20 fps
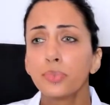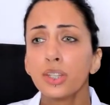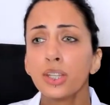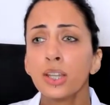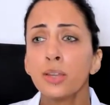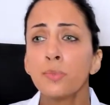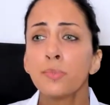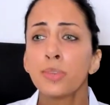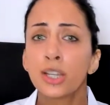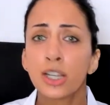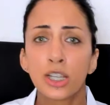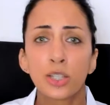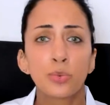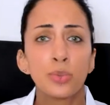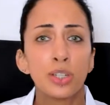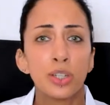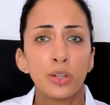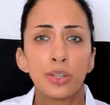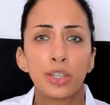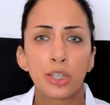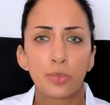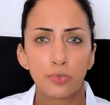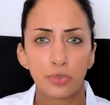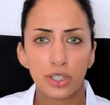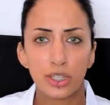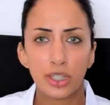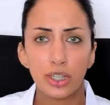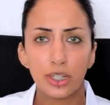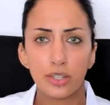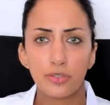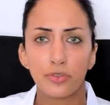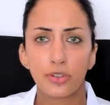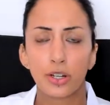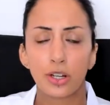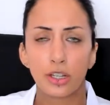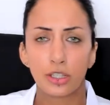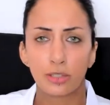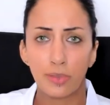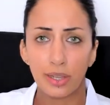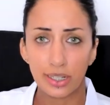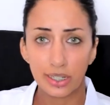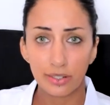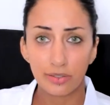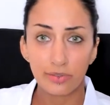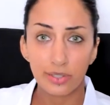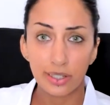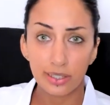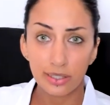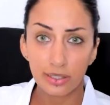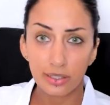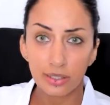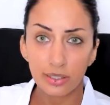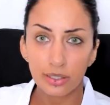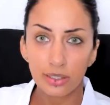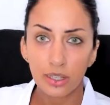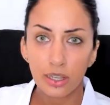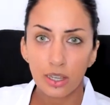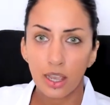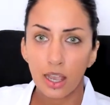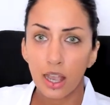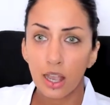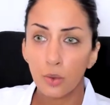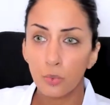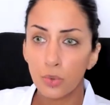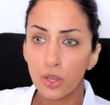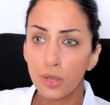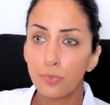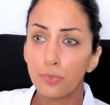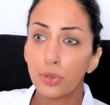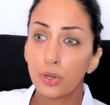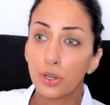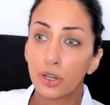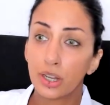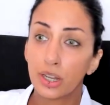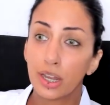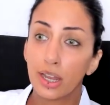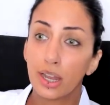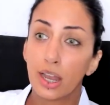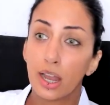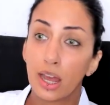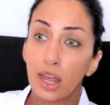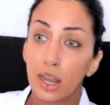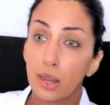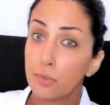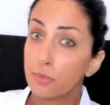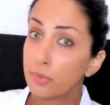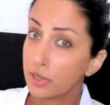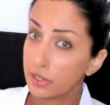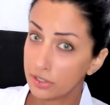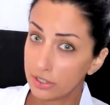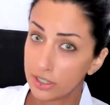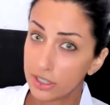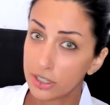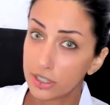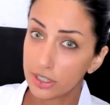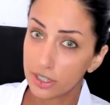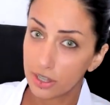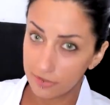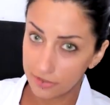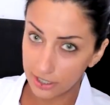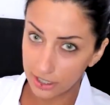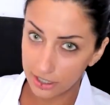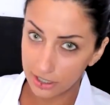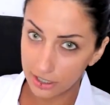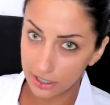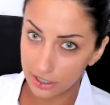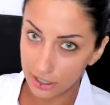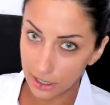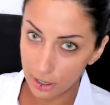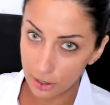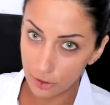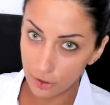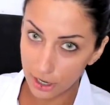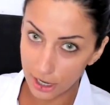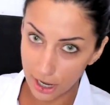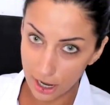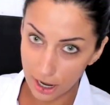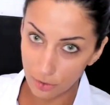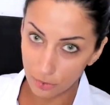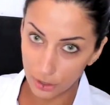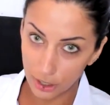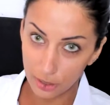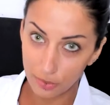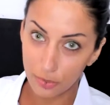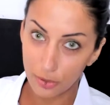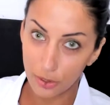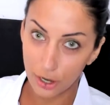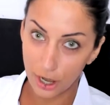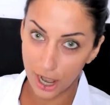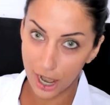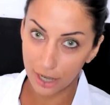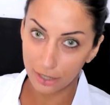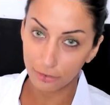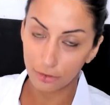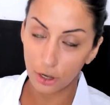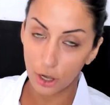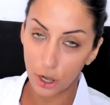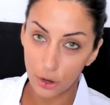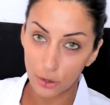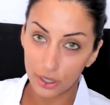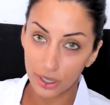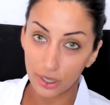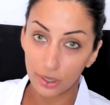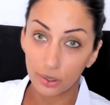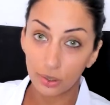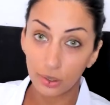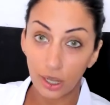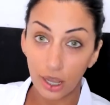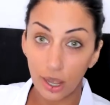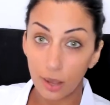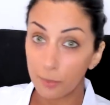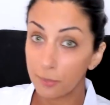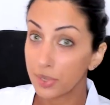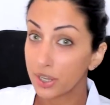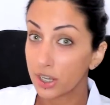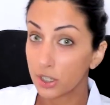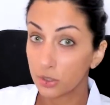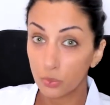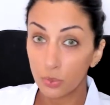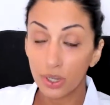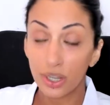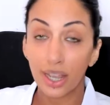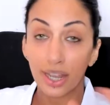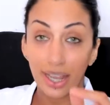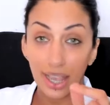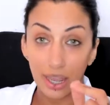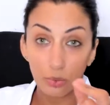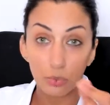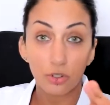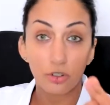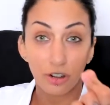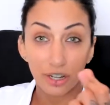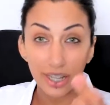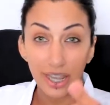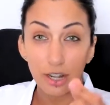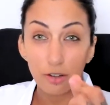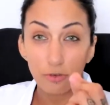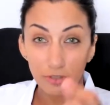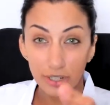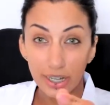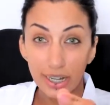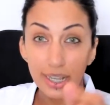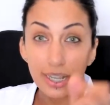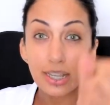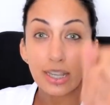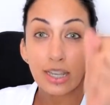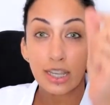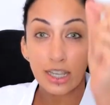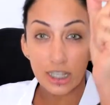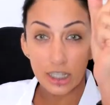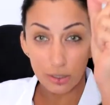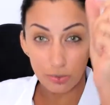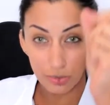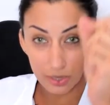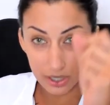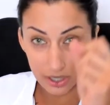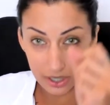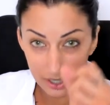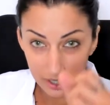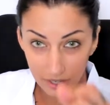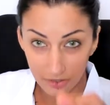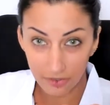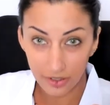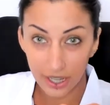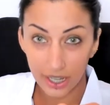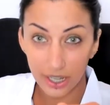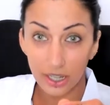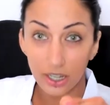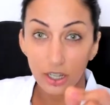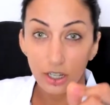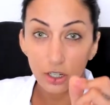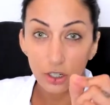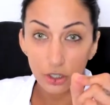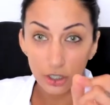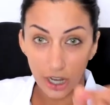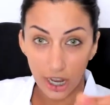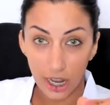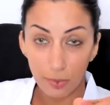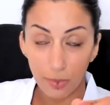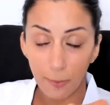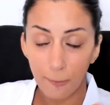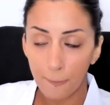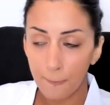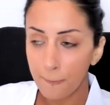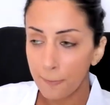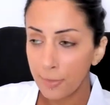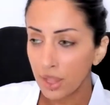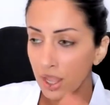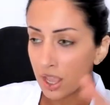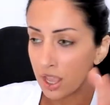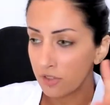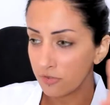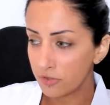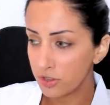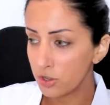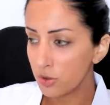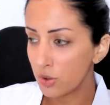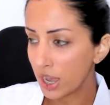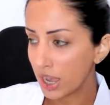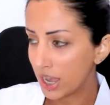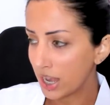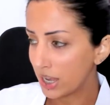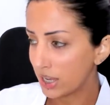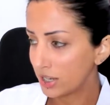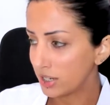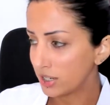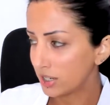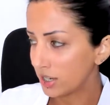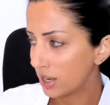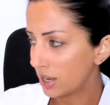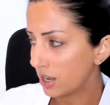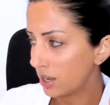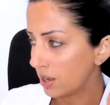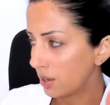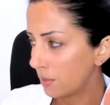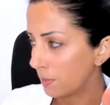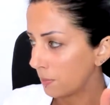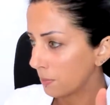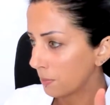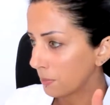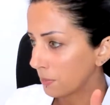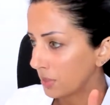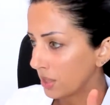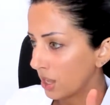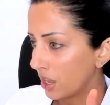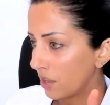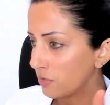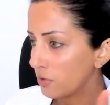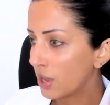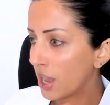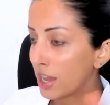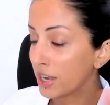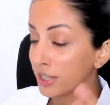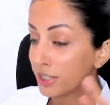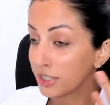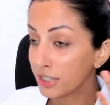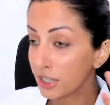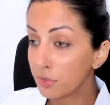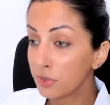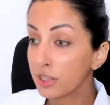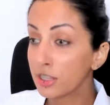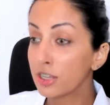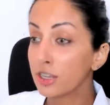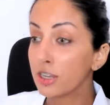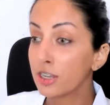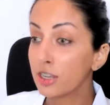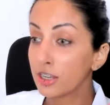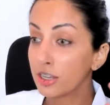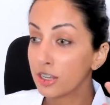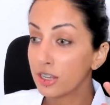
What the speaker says: because we're doing this procedure for cosmetic reasons, we put an abundance of stitches in your ear. We're going to put an extra load in because we're trying to get a really specific shape. If you had a similar